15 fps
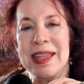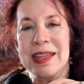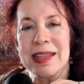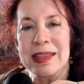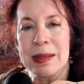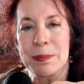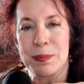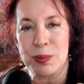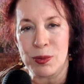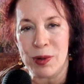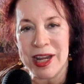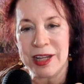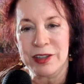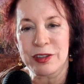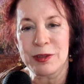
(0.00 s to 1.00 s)
The
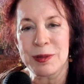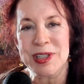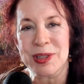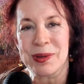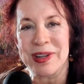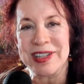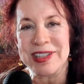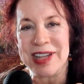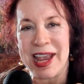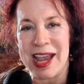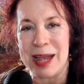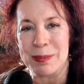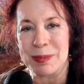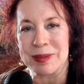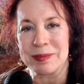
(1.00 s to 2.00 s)
breakthrough is going to
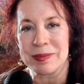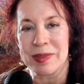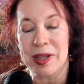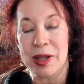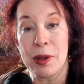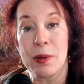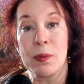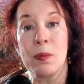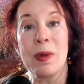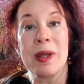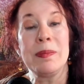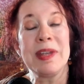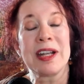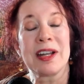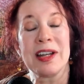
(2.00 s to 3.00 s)
happen when
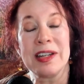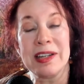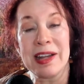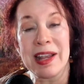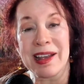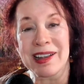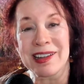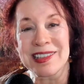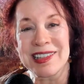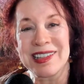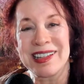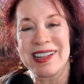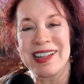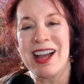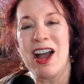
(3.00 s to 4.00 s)
we connect
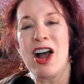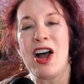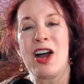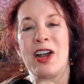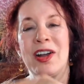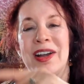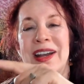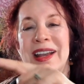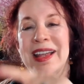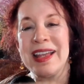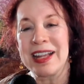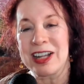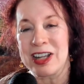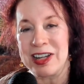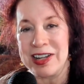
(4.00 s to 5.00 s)
our
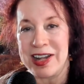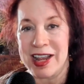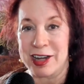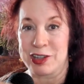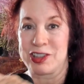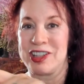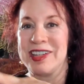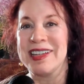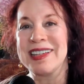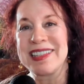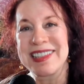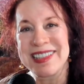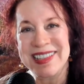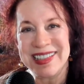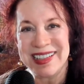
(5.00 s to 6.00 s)

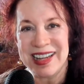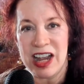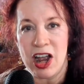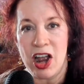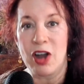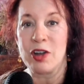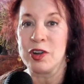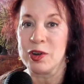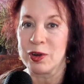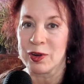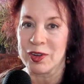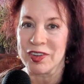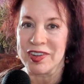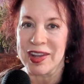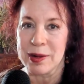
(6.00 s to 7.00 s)
connectionist, our
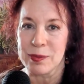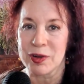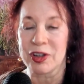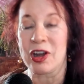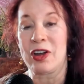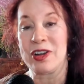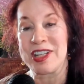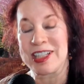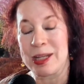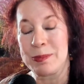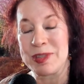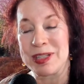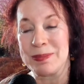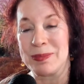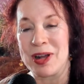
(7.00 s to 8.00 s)
neural network, our
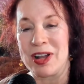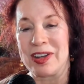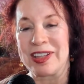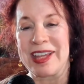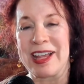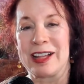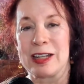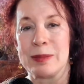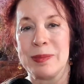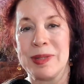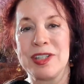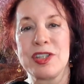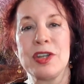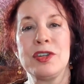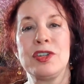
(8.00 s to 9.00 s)
subsymbolic
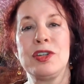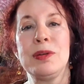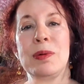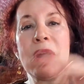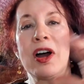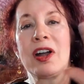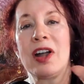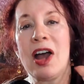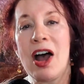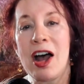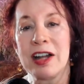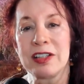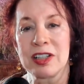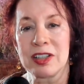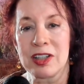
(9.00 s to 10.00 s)
elements to our
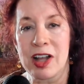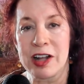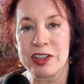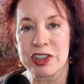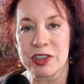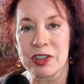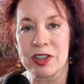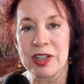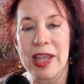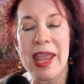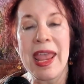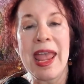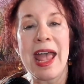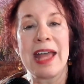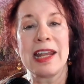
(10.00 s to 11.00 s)
ontological,
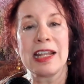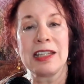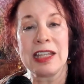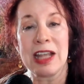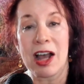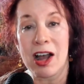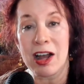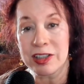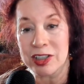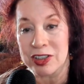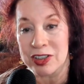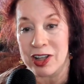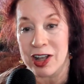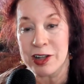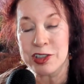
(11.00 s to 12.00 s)
and at the
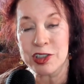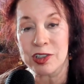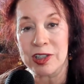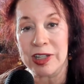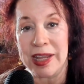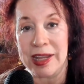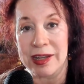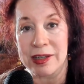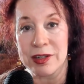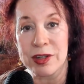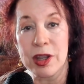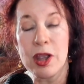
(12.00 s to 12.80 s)
ontological end,